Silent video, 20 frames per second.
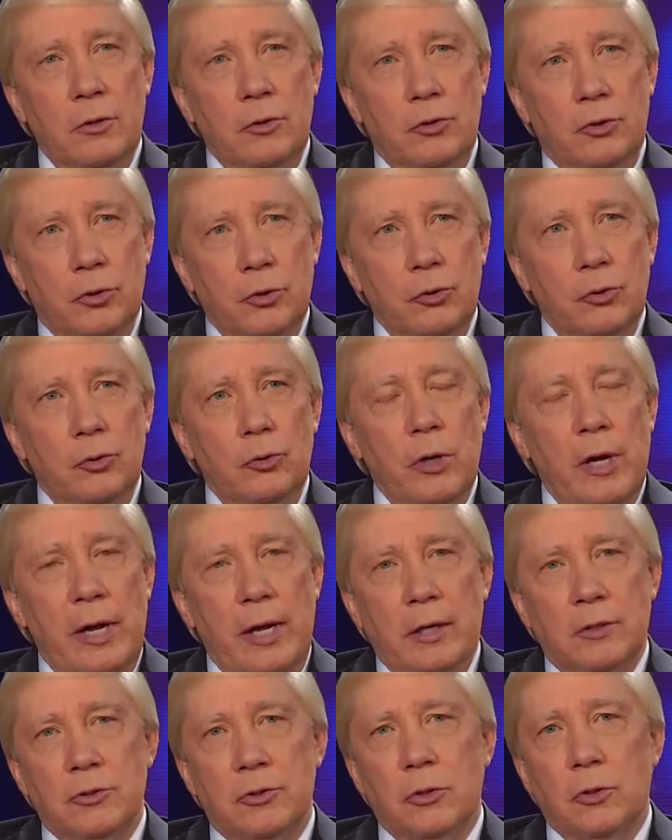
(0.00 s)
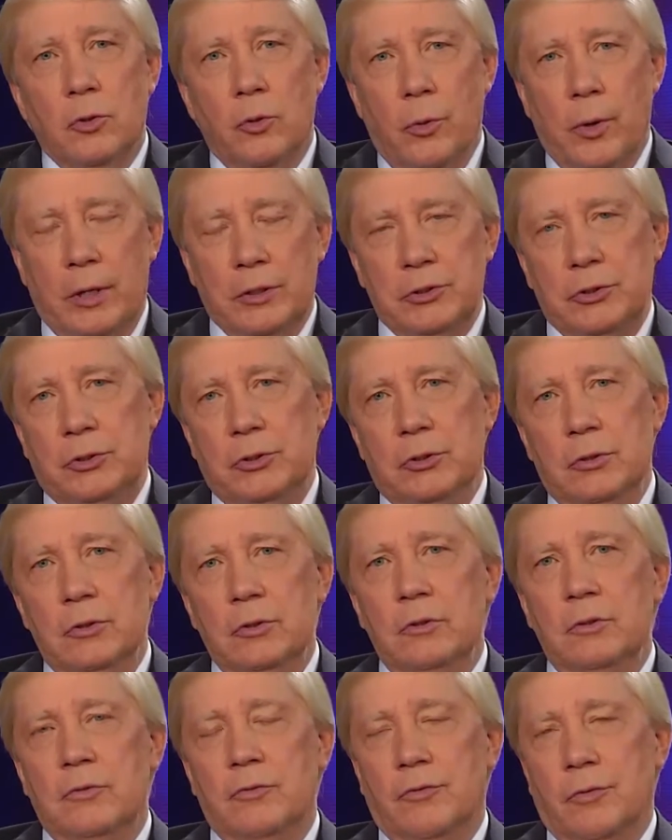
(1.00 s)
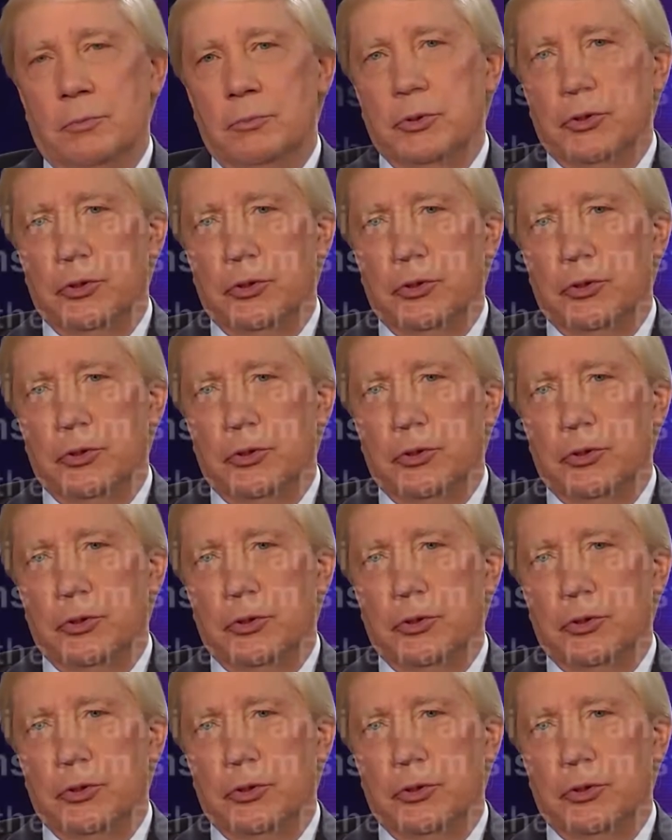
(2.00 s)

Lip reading: to answer questions from